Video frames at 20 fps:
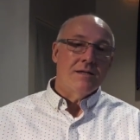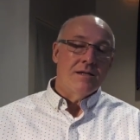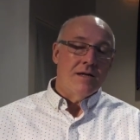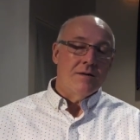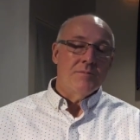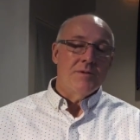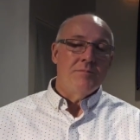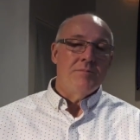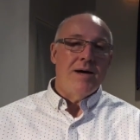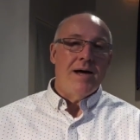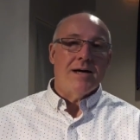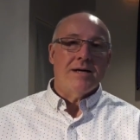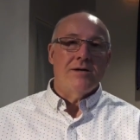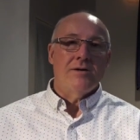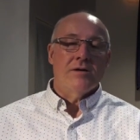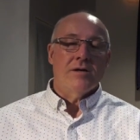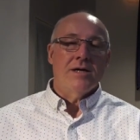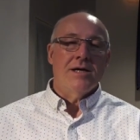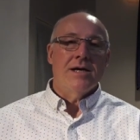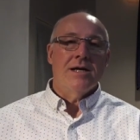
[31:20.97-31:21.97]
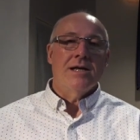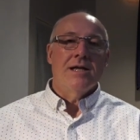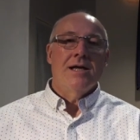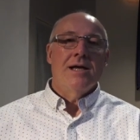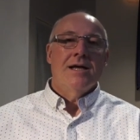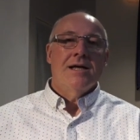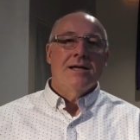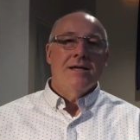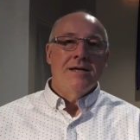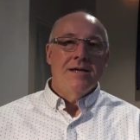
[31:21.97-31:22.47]
Then I'll be back here
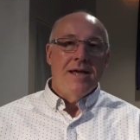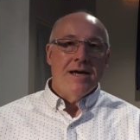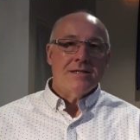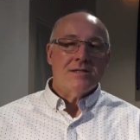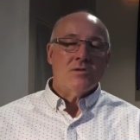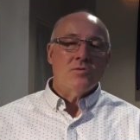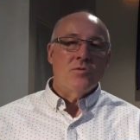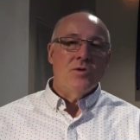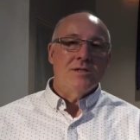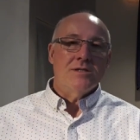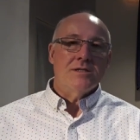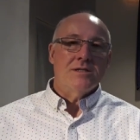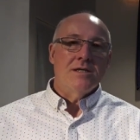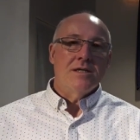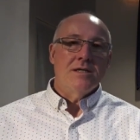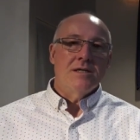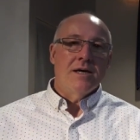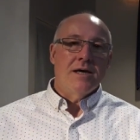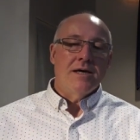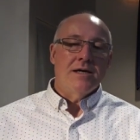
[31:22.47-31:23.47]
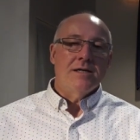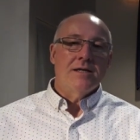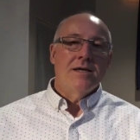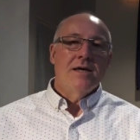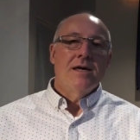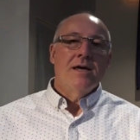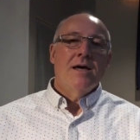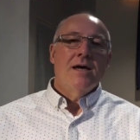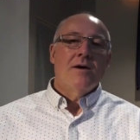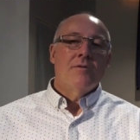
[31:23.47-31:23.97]
again next Wednesday night
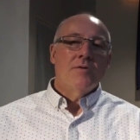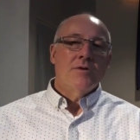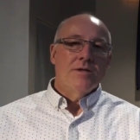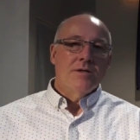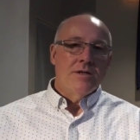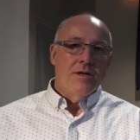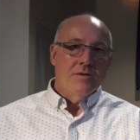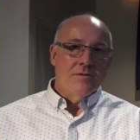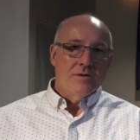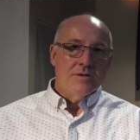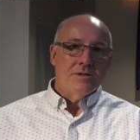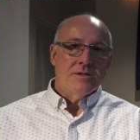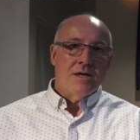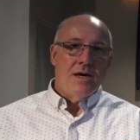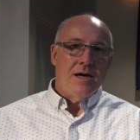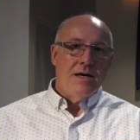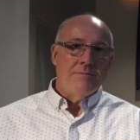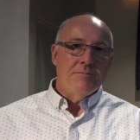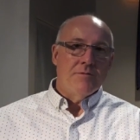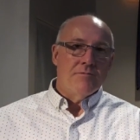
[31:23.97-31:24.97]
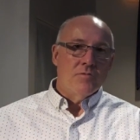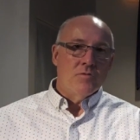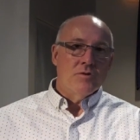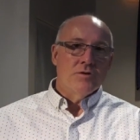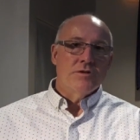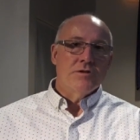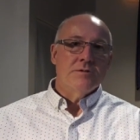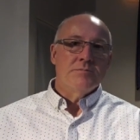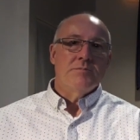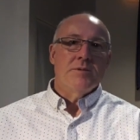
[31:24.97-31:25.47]
with another time of
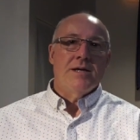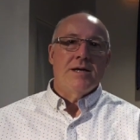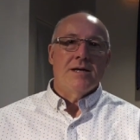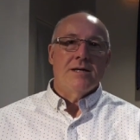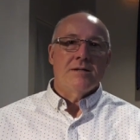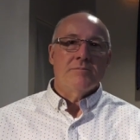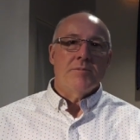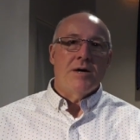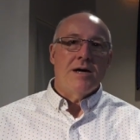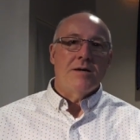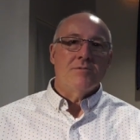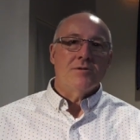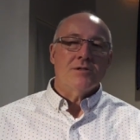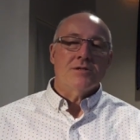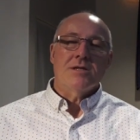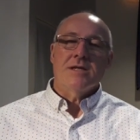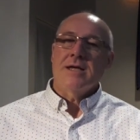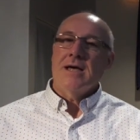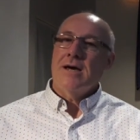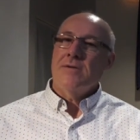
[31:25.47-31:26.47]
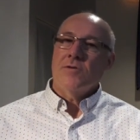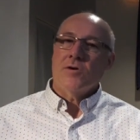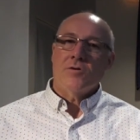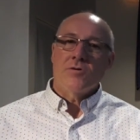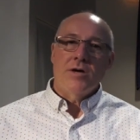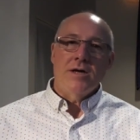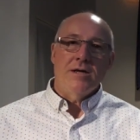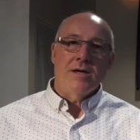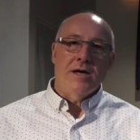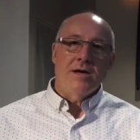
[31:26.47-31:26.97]
worship and Bible study. Have a
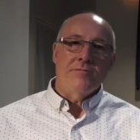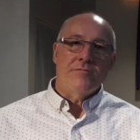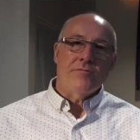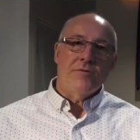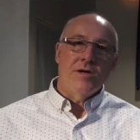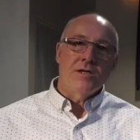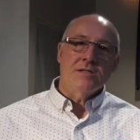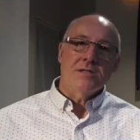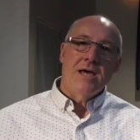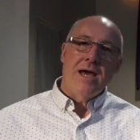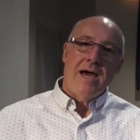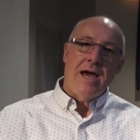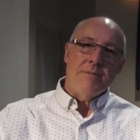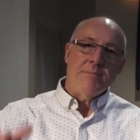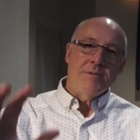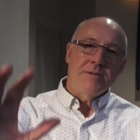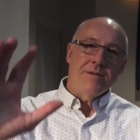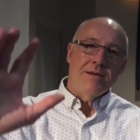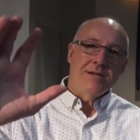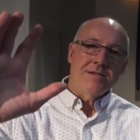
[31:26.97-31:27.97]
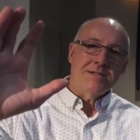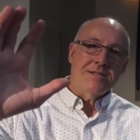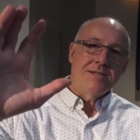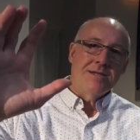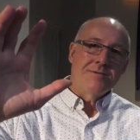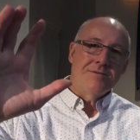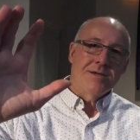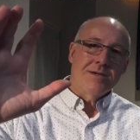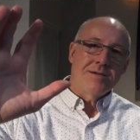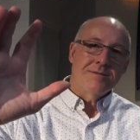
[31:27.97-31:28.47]
great night, friends. Happy
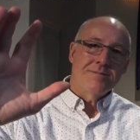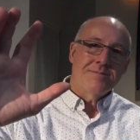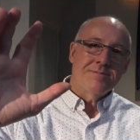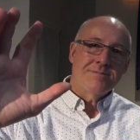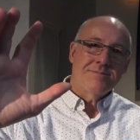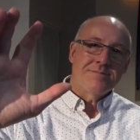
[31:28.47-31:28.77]
Thanksgiving.